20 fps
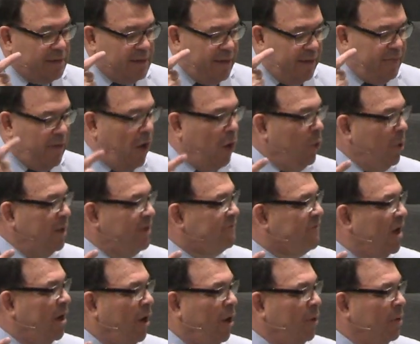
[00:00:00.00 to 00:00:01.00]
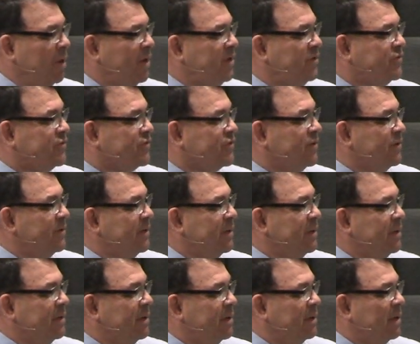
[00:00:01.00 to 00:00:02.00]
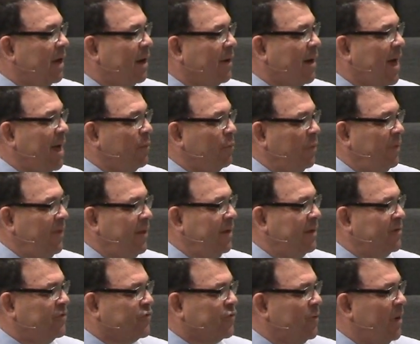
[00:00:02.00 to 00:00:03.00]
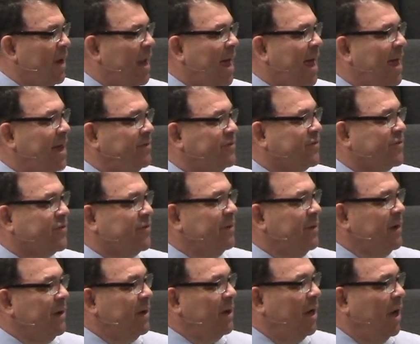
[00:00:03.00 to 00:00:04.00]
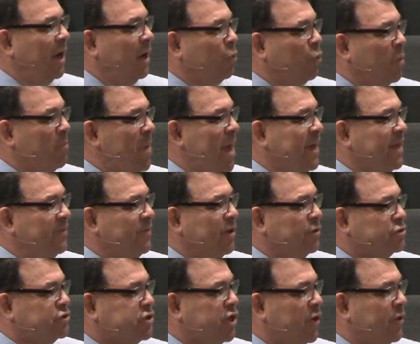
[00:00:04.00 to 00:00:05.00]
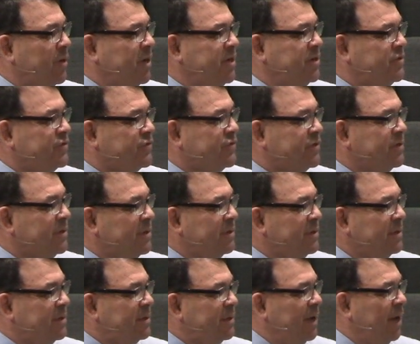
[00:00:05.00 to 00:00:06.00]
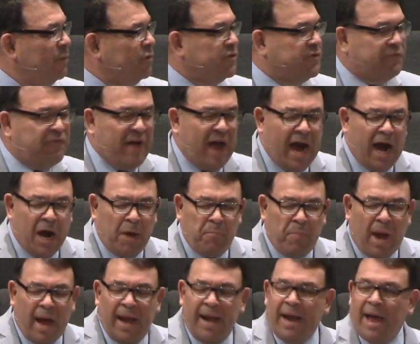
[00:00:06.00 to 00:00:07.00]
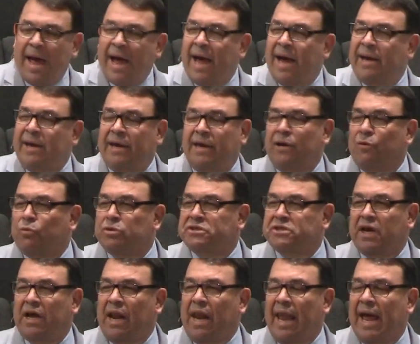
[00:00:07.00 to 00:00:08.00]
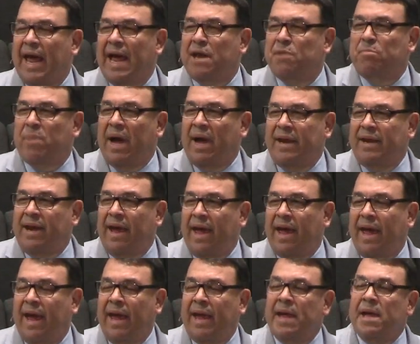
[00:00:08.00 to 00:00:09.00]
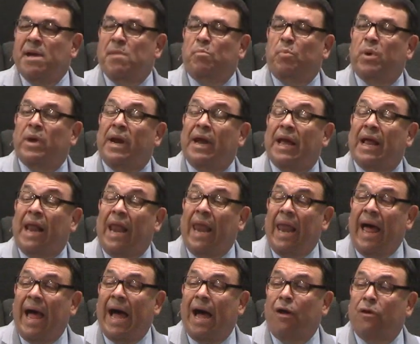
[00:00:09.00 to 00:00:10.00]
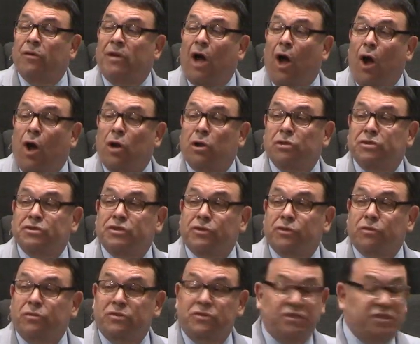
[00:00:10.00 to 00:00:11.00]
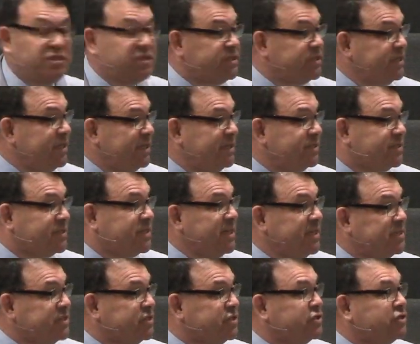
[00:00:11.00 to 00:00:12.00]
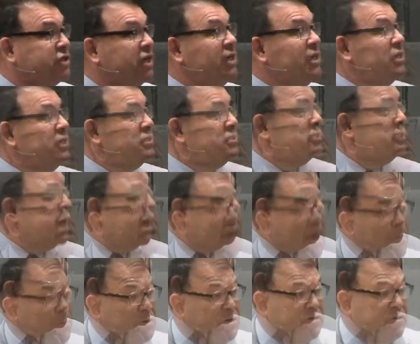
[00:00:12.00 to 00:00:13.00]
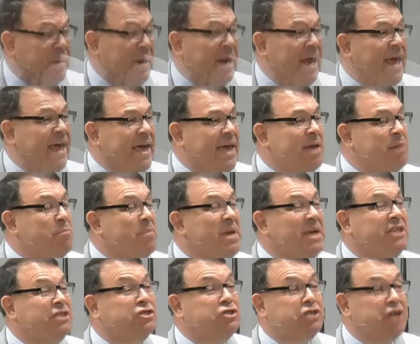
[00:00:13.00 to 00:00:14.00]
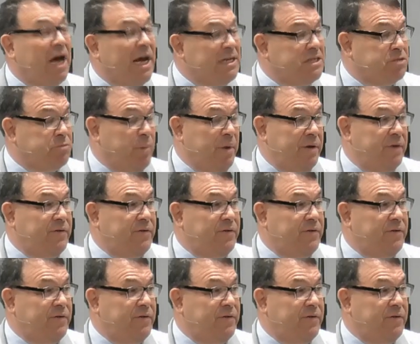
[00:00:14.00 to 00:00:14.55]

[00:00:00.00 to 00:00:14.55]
in the Holy of Holies, all right, when the Israelites were making their journeys, it was fire by night and it was a cloud by day. But a cloud also senses judgment. It can mean judgment.